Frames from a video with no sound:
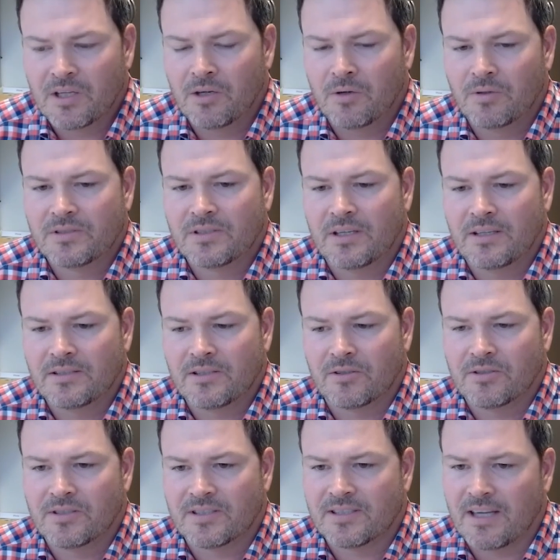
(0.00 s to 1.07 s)
you know, is is
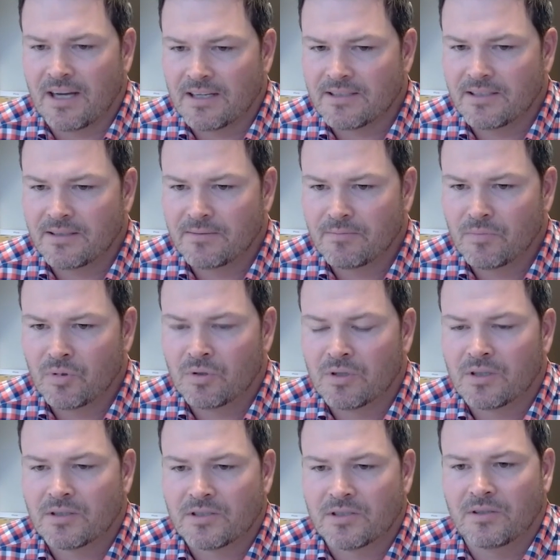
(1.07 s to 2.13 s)
they're disguising
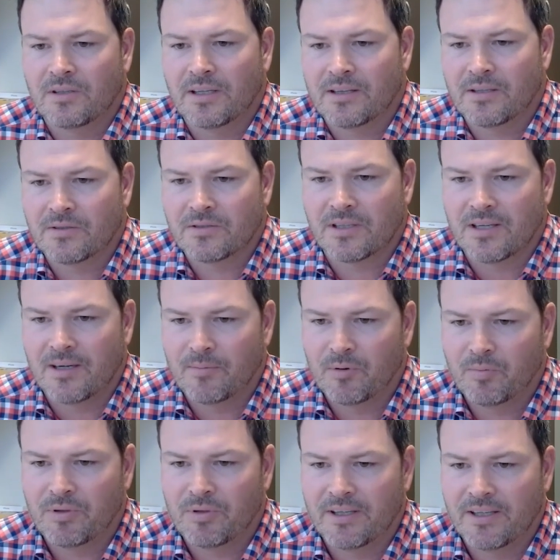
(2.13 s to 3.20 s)
more. So like there's a
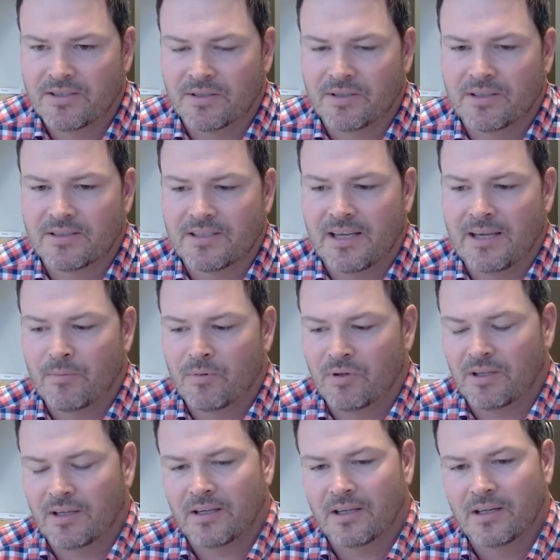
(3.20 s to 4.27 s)
couple plays during this game
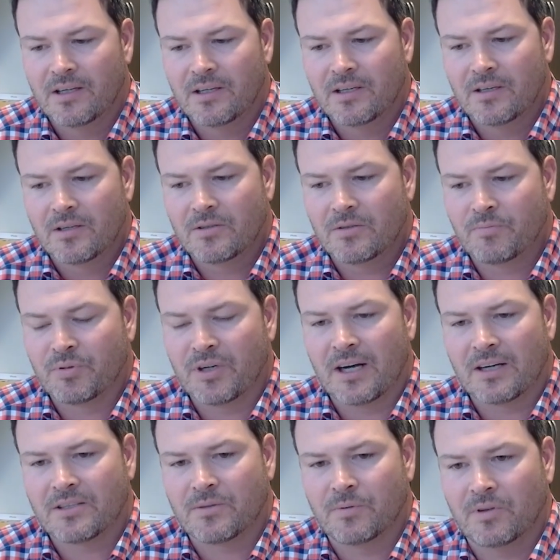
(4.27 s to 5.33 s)
where like
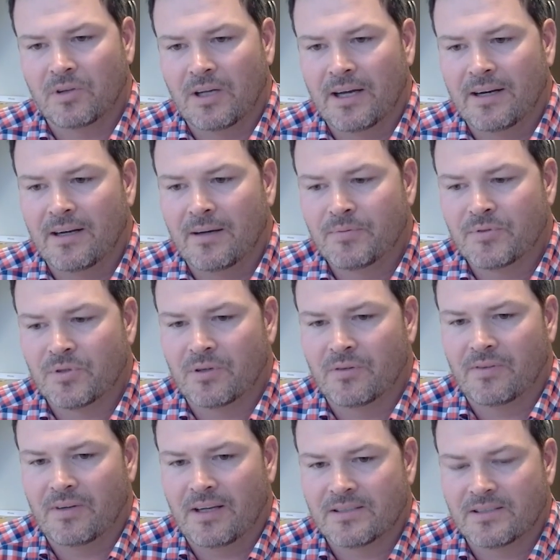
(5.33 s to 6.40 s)
Proctor would line up sort
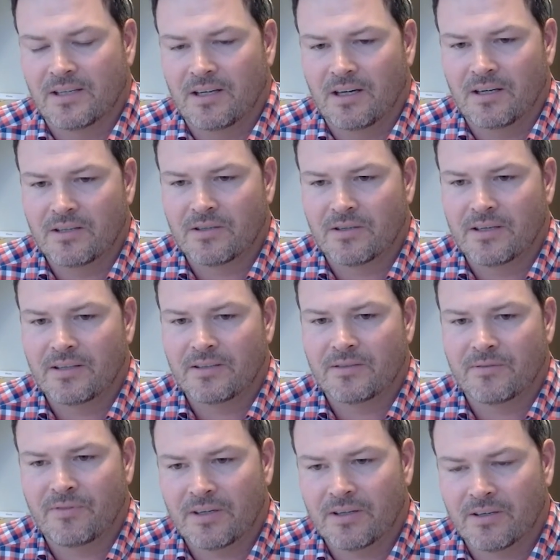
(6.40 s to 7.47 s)
of as an underneath
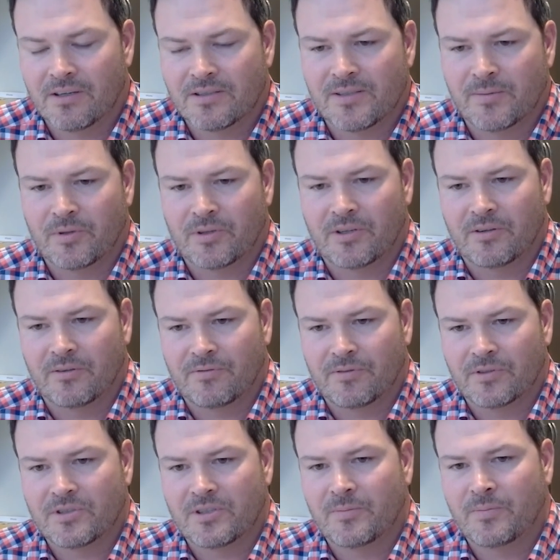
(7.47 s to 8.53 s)
defender, similar to the
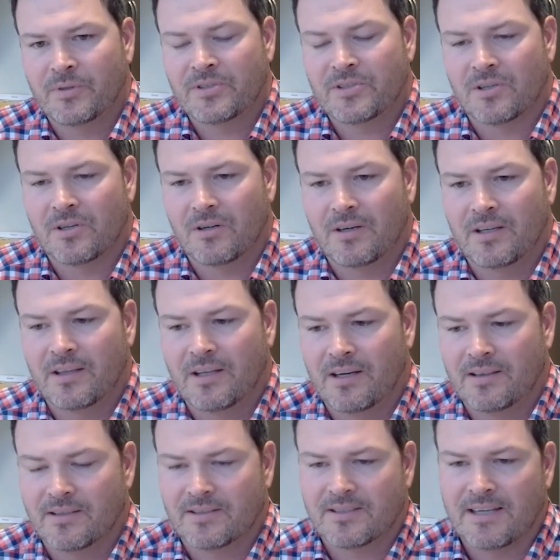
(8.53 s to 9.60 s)
first clip we saw, and then
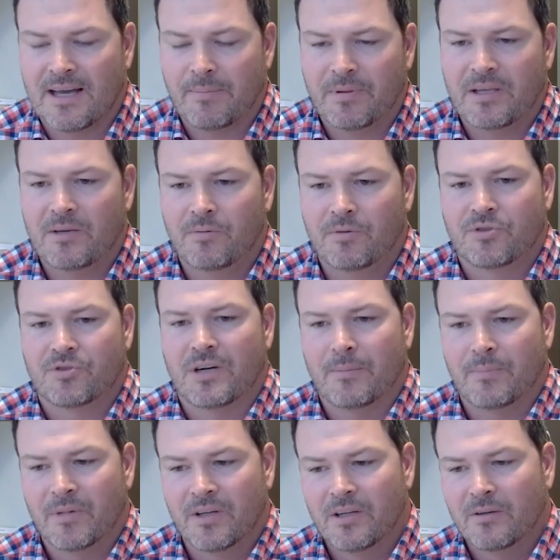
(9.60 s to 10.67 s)
at the snap he would
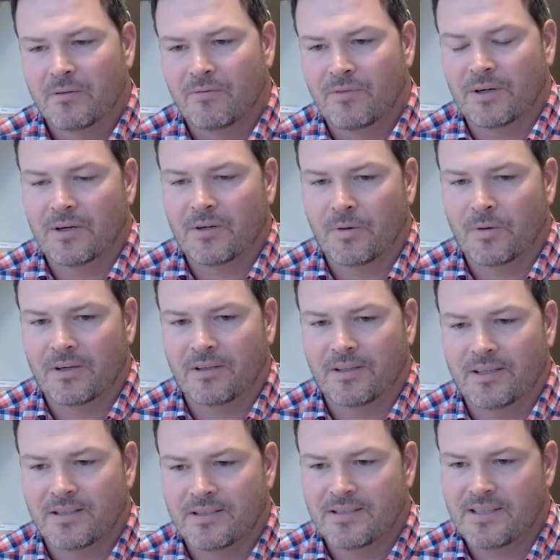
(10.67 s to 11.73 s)
drop very
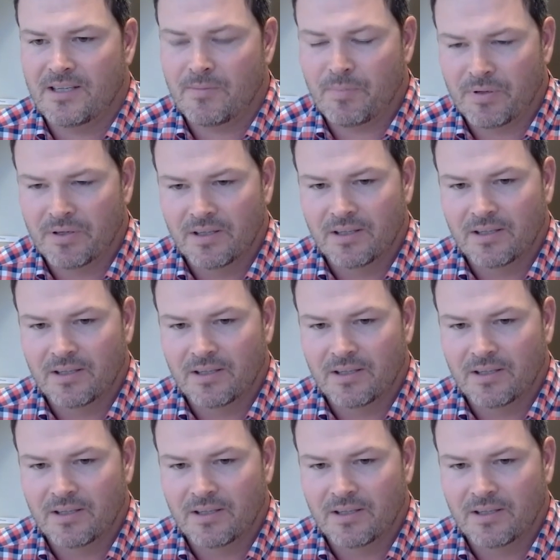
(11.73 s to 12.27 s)
quickly deep,